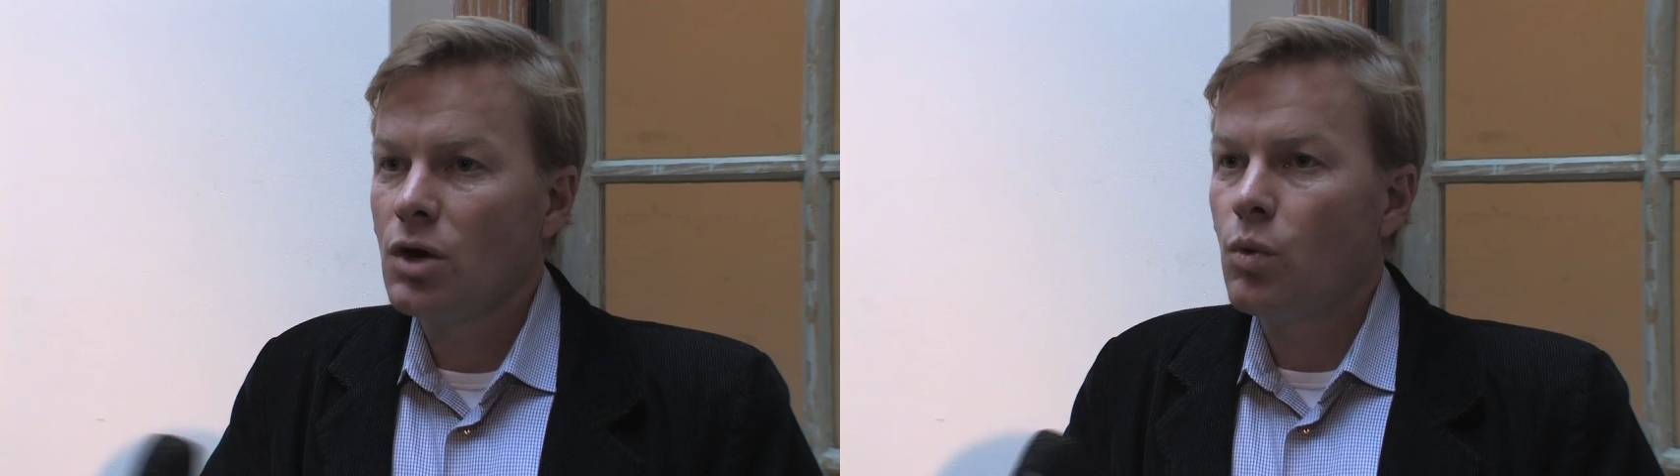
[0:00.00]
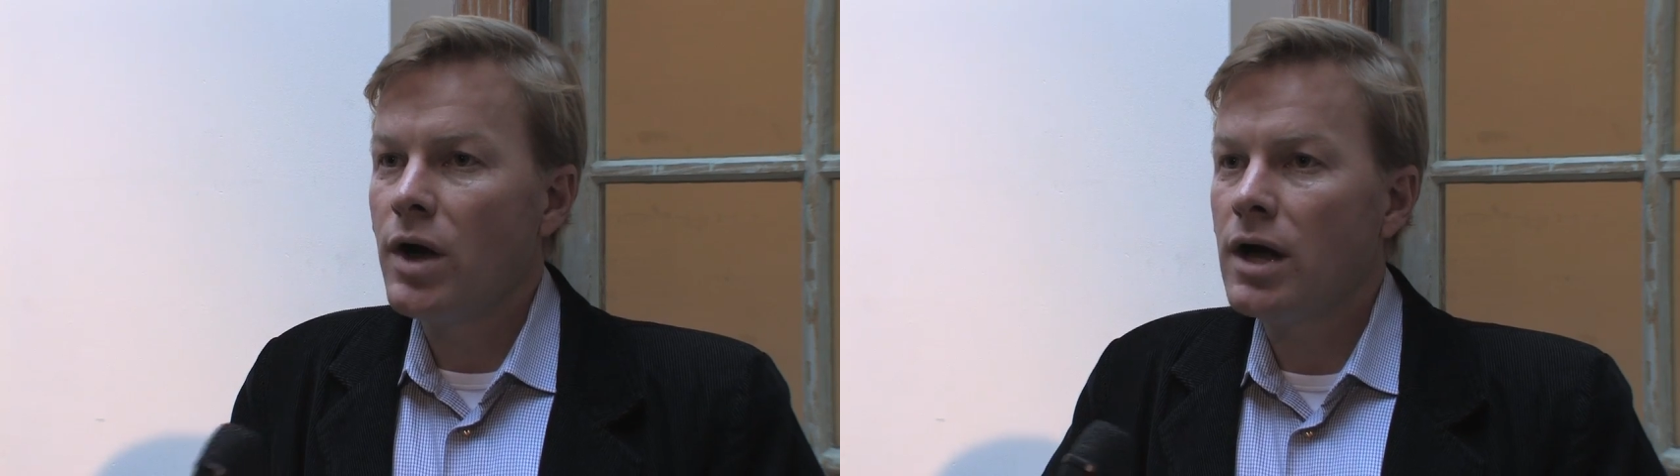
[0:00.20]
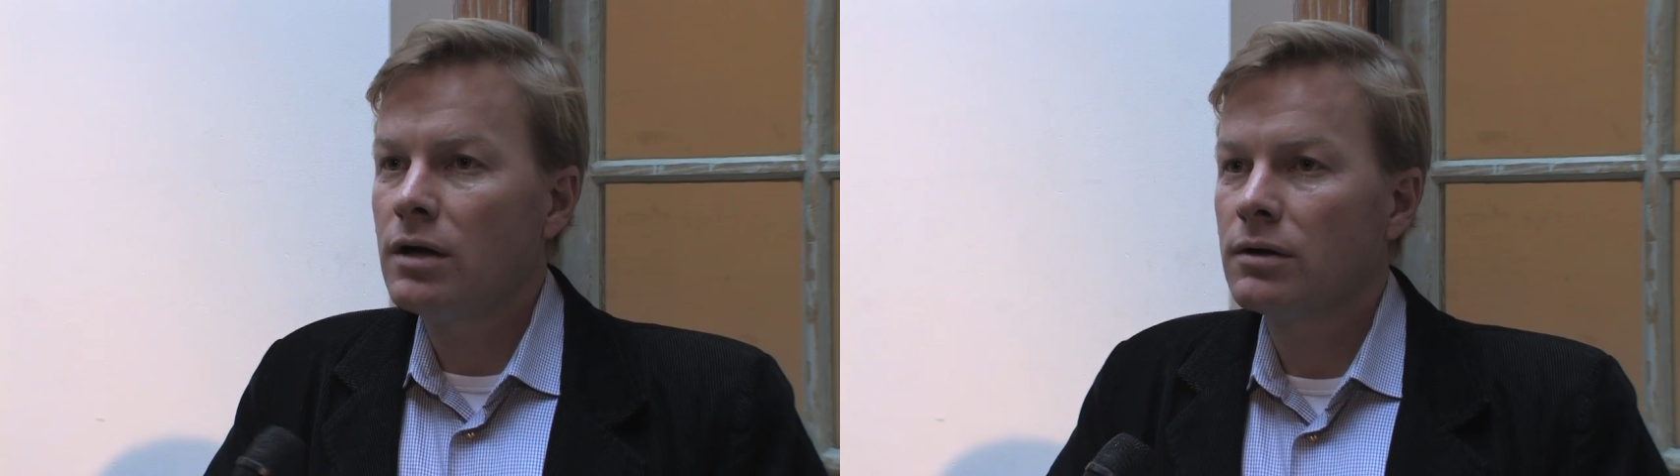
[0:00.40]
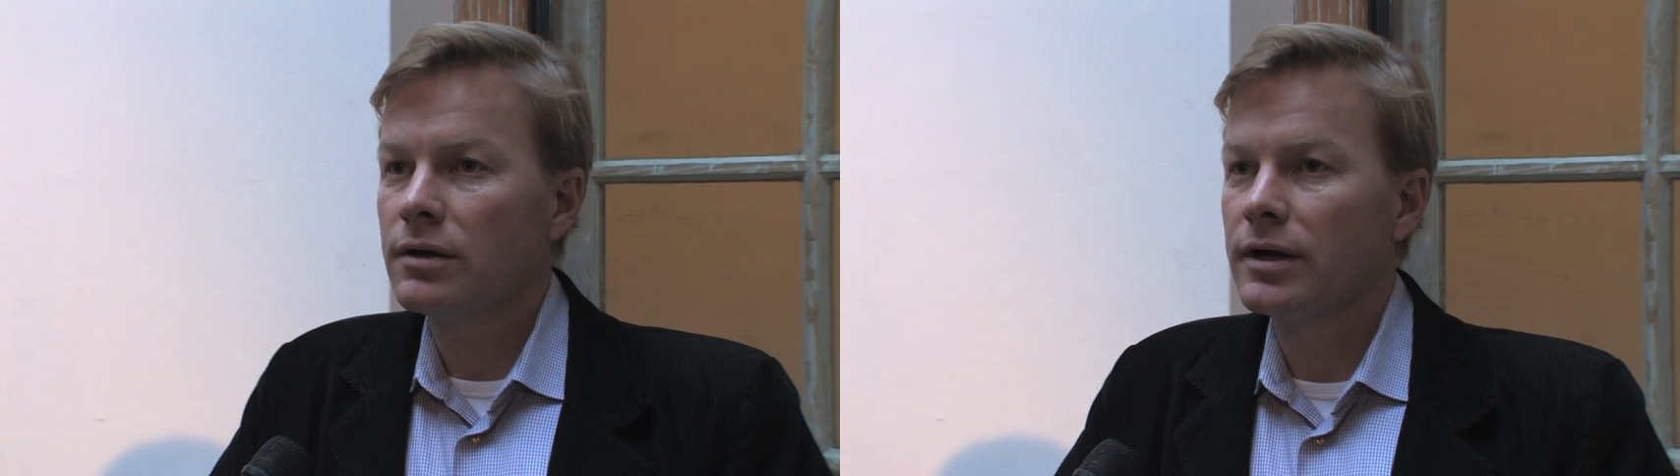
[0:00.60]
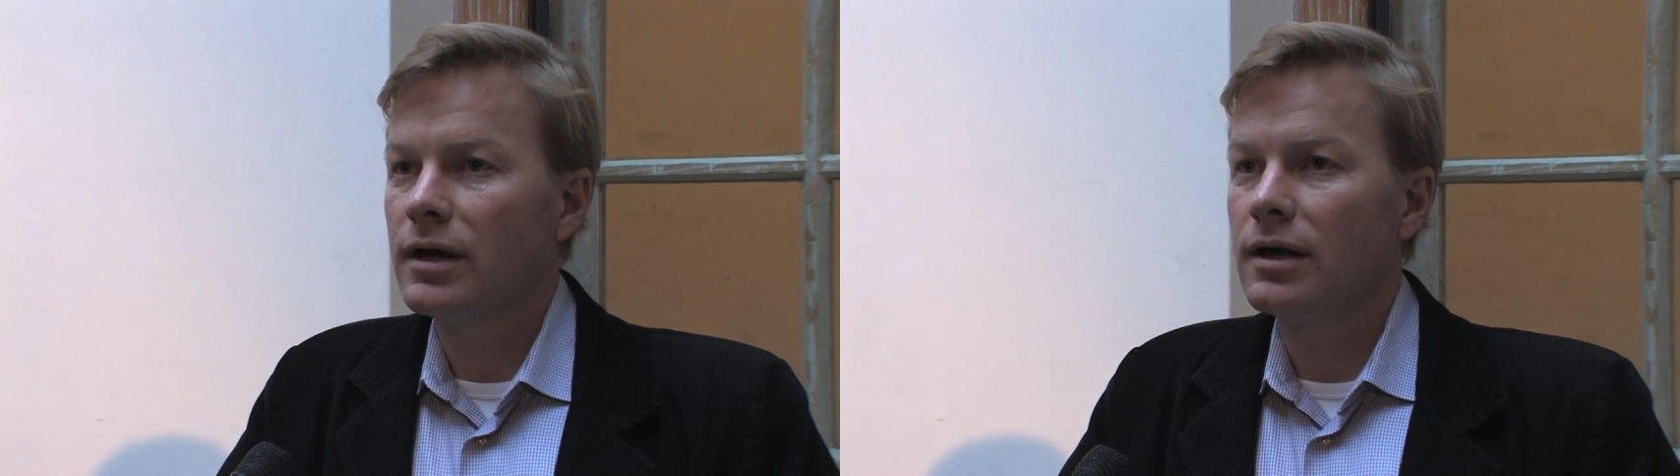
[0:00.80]
Well,
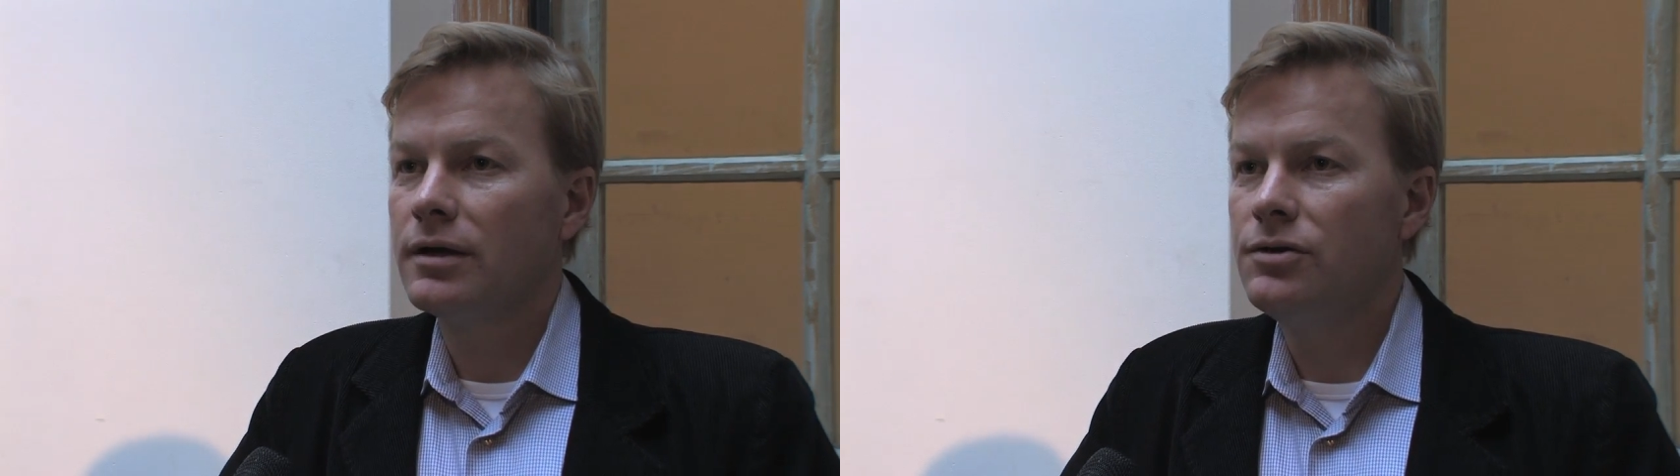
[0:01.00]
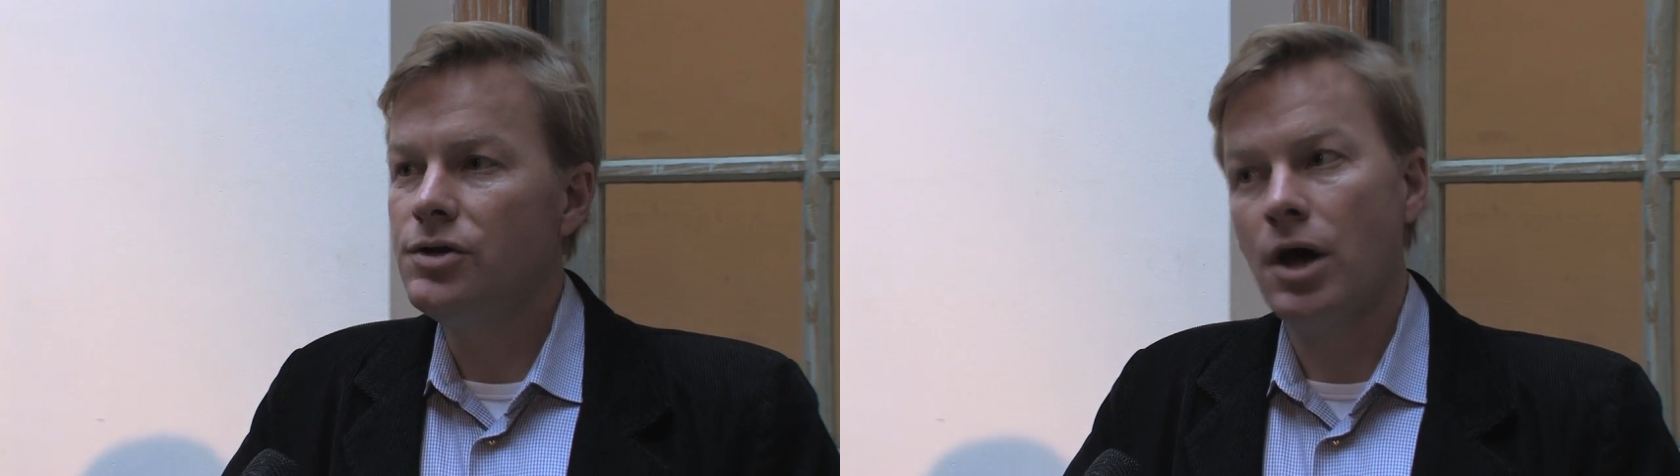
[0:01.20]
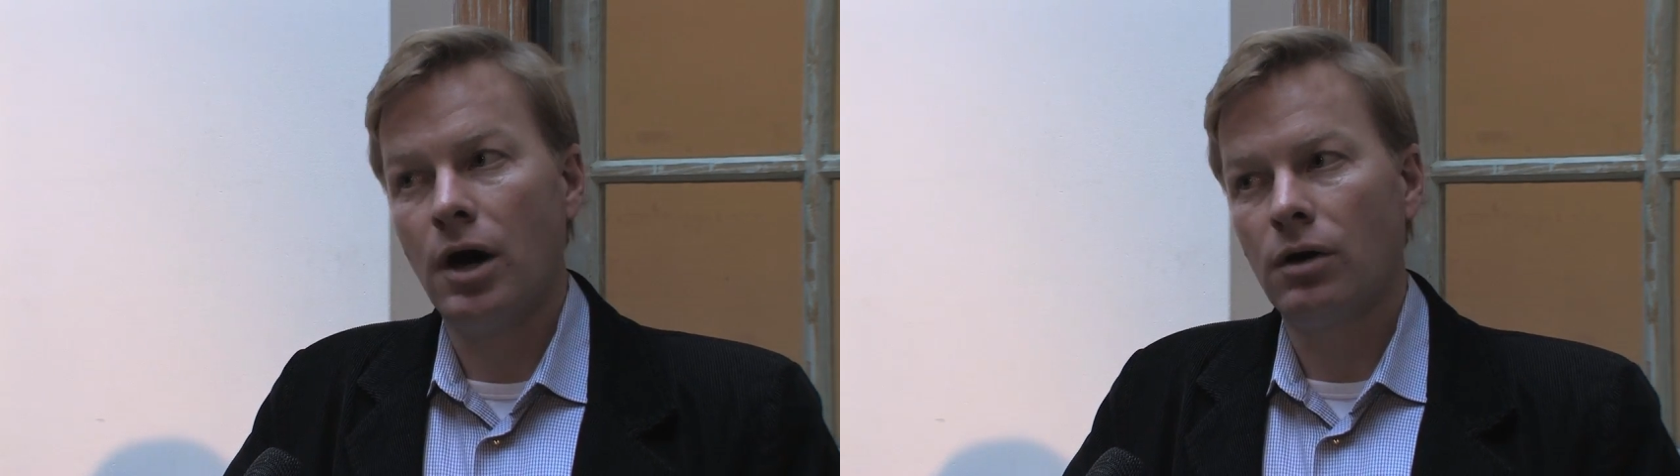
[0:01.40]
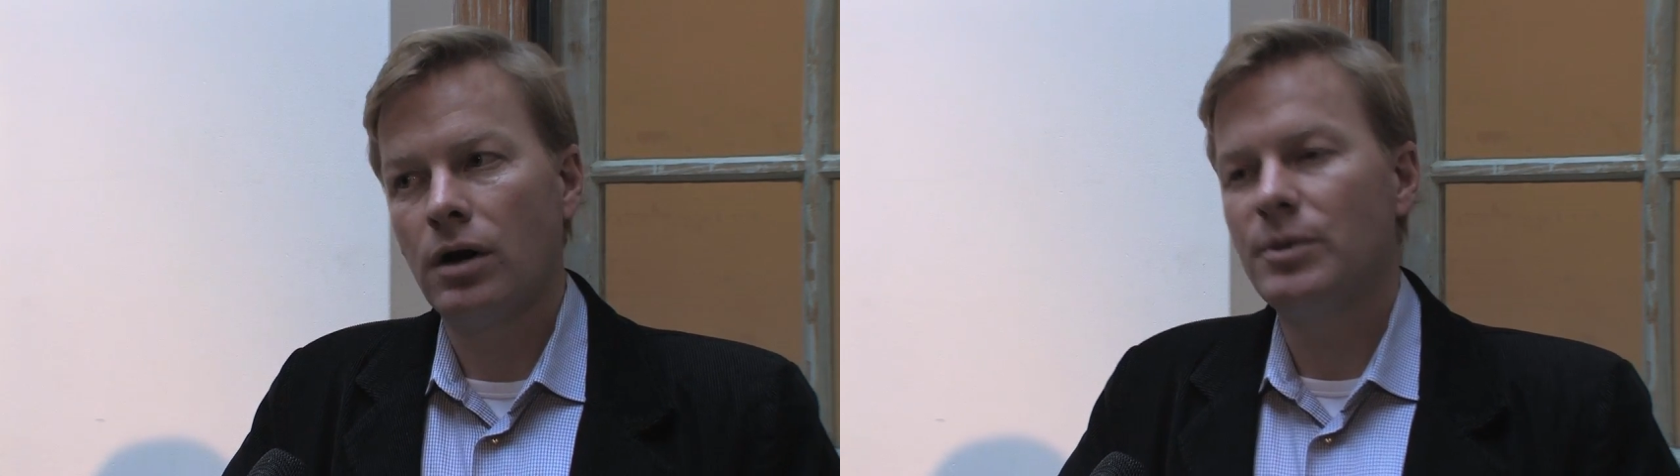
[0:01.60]
no.